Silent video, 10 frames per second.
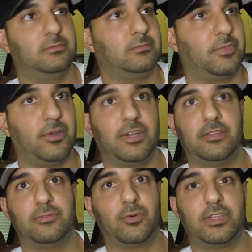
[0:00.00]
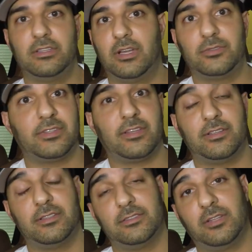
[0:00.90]
30, 40, 100,
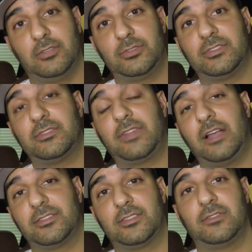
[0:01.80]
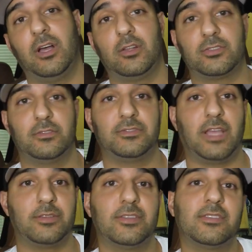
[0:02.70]
hundreds of thousands of dollars of
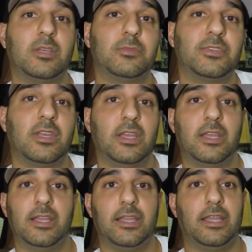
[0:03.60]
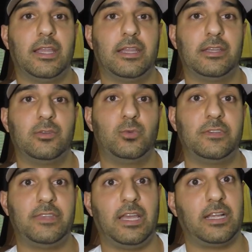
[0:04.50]
sound systems, and
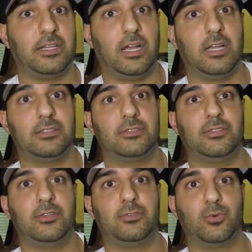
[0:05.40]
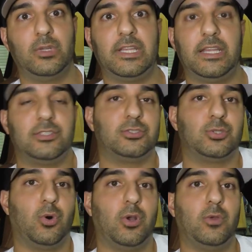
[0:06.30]
with that I got to really
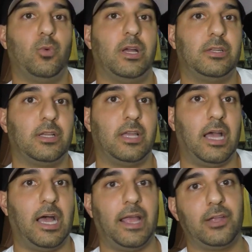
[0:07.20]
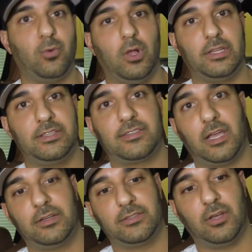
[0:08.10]
enjoy what high quality
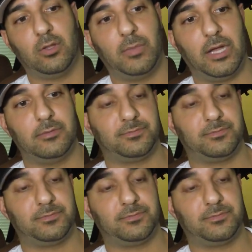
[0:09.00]
sound is all about.